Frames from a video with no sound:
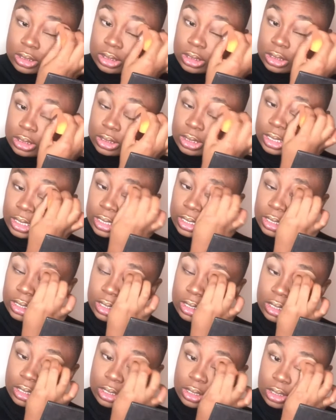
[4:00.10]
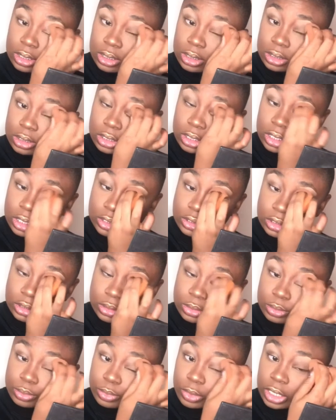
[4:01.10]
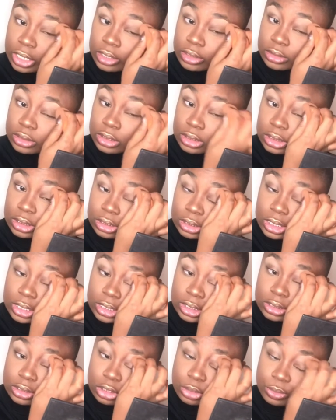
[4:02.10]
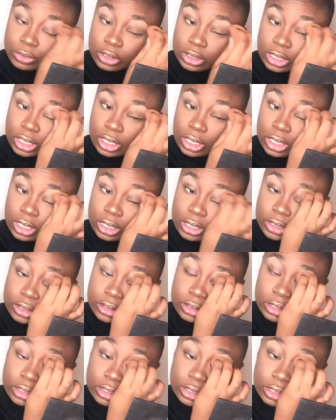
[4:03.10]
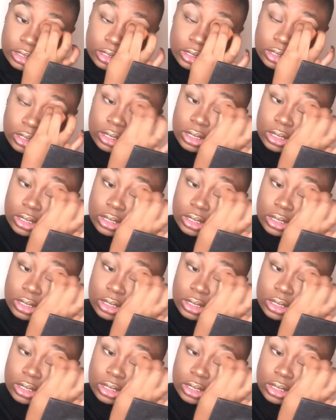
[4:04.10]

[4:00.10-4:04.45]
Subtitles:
to look like, your underbrow to look like super caked or